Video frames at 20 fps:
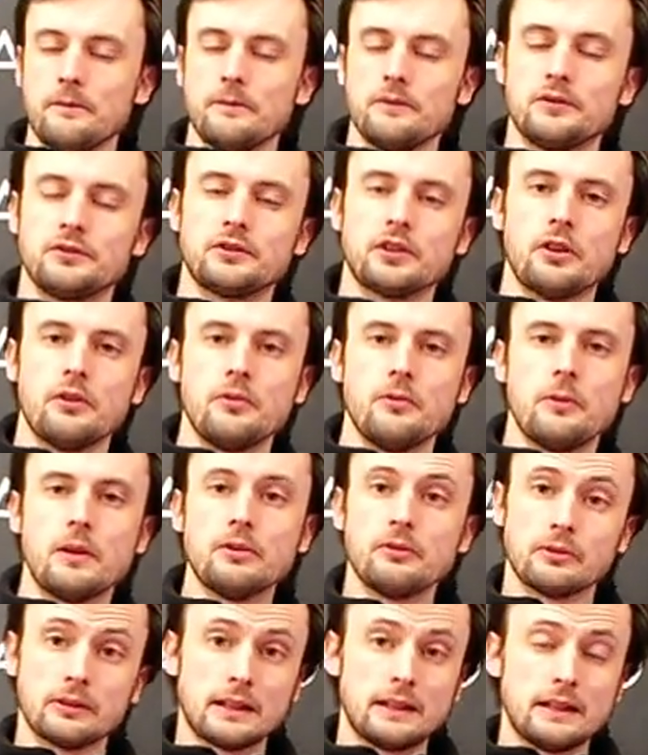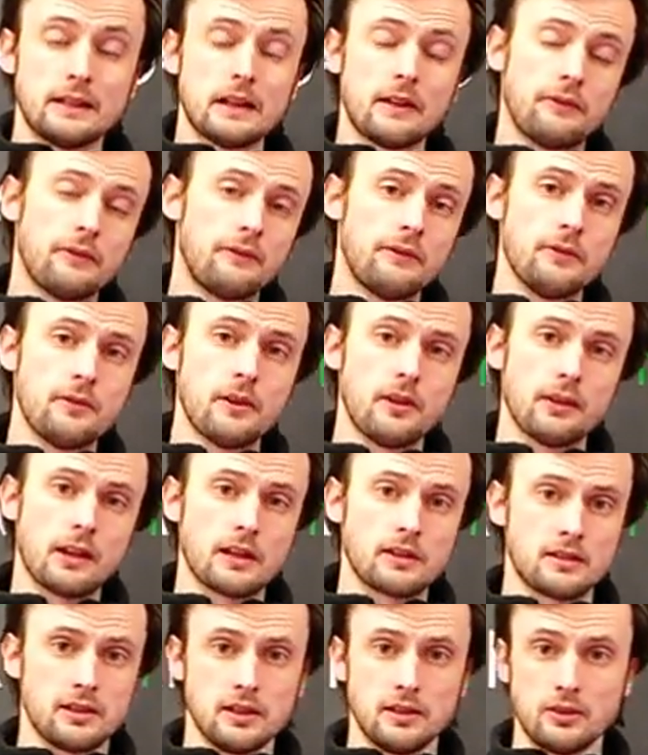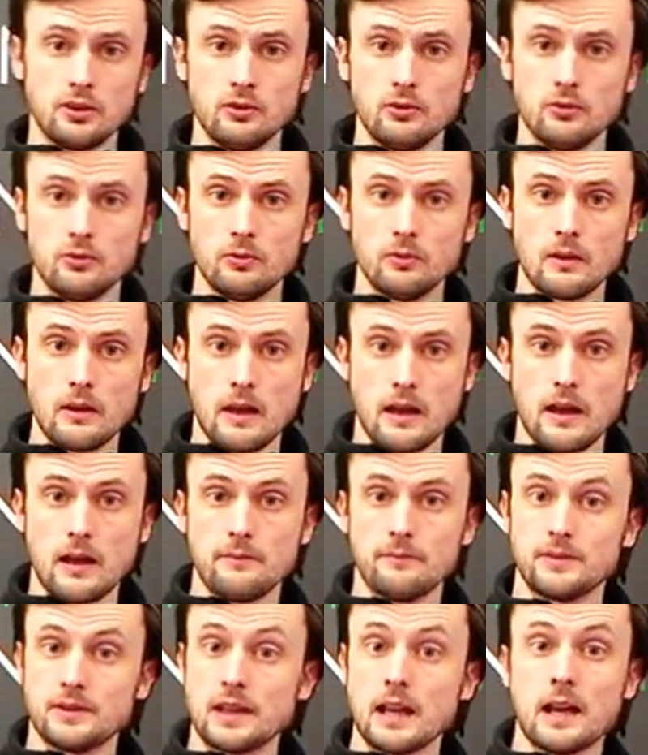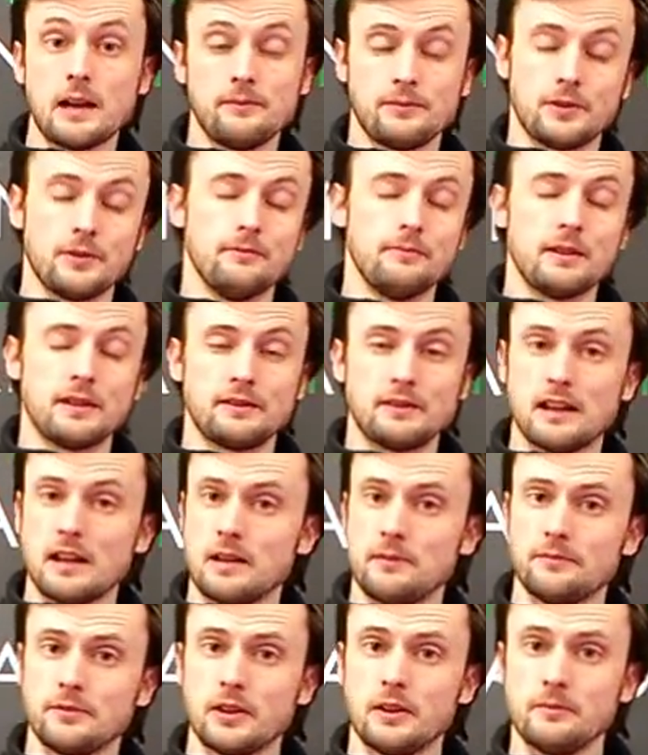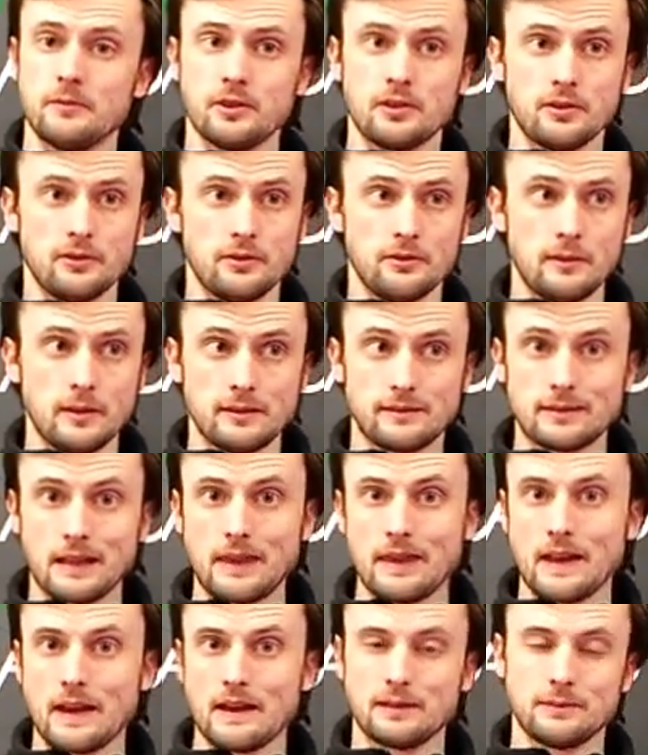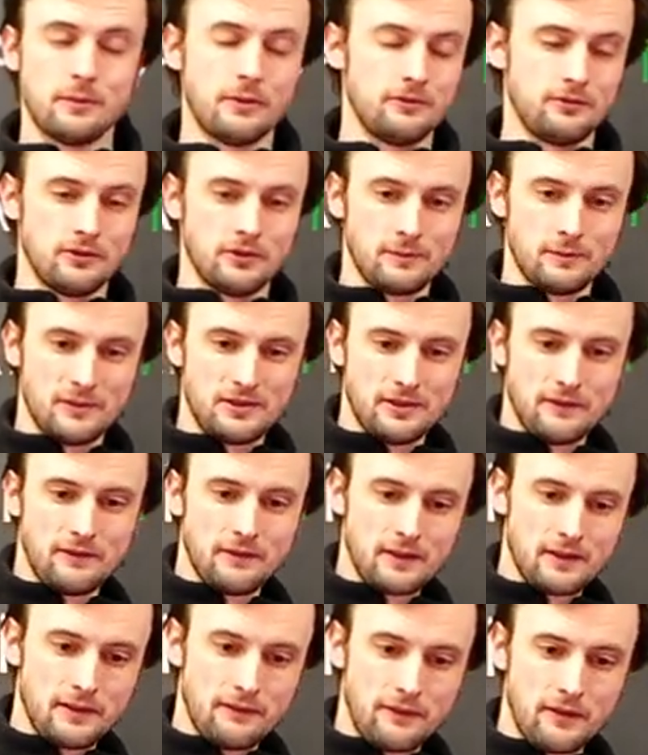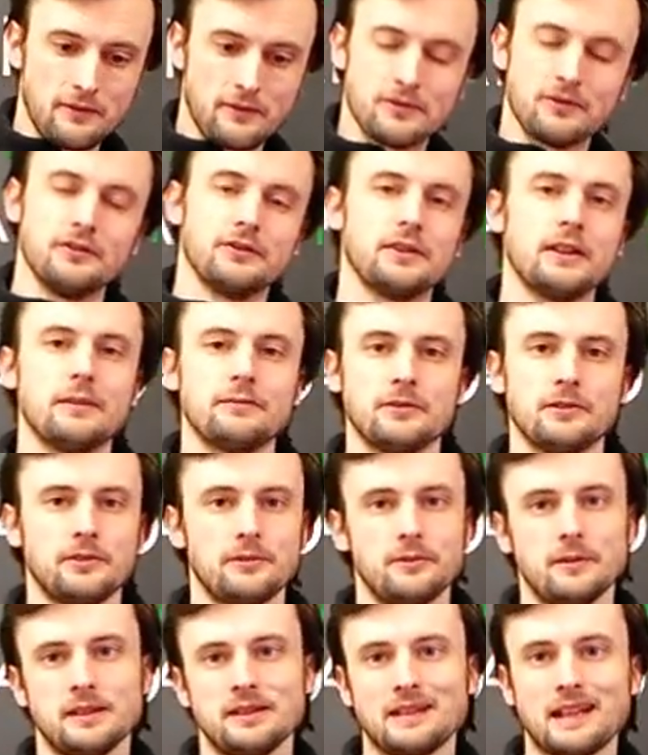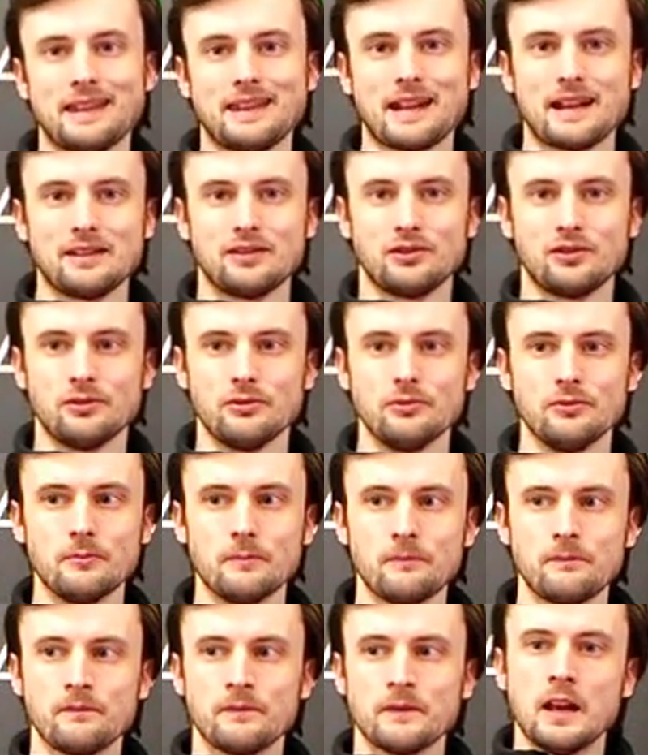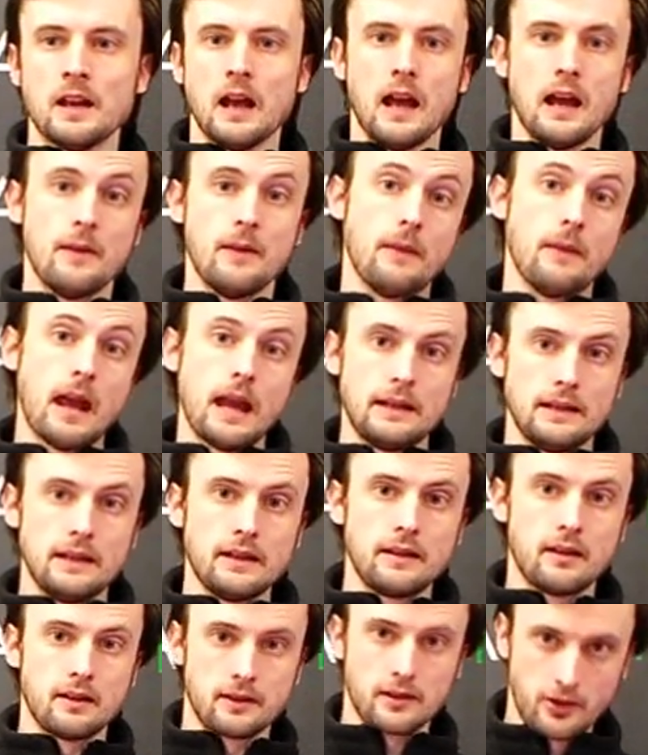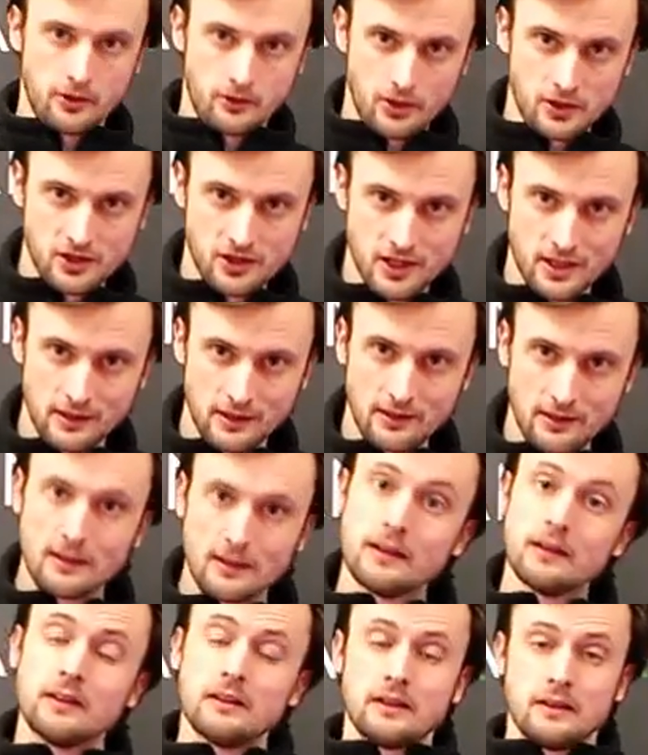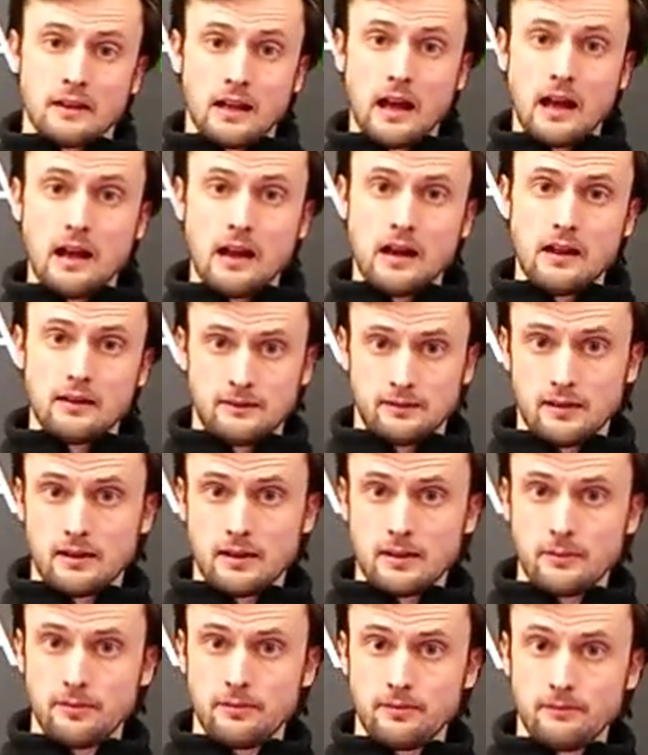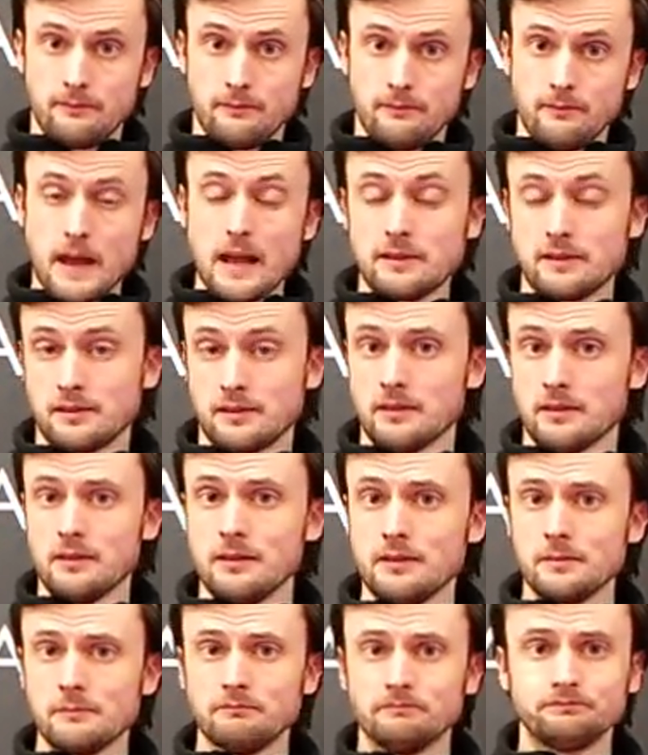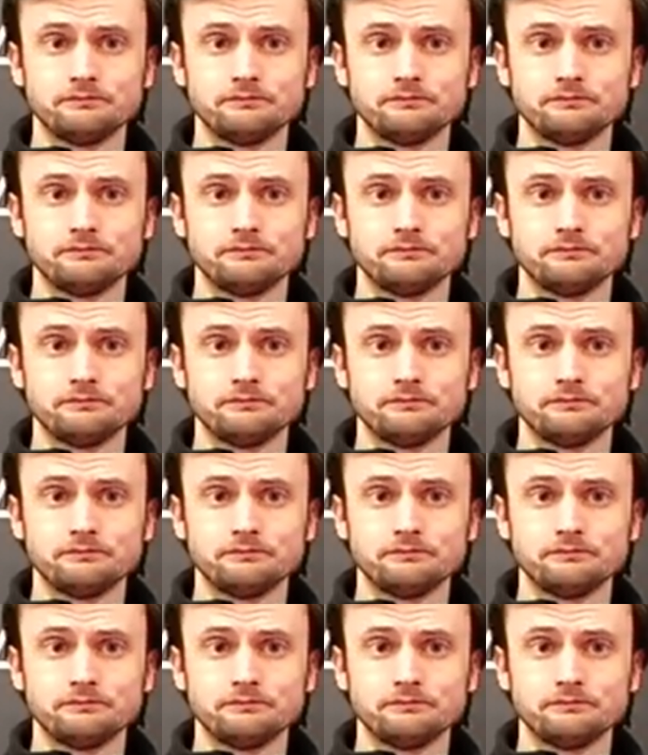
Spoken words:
So when you're lean enough, if you can't actually do sit-ups, and by sit-ups I'm going to extend that, as opposed to specifically focus on sit-ups, I'm going to extend that to any kind of crunching type exercise.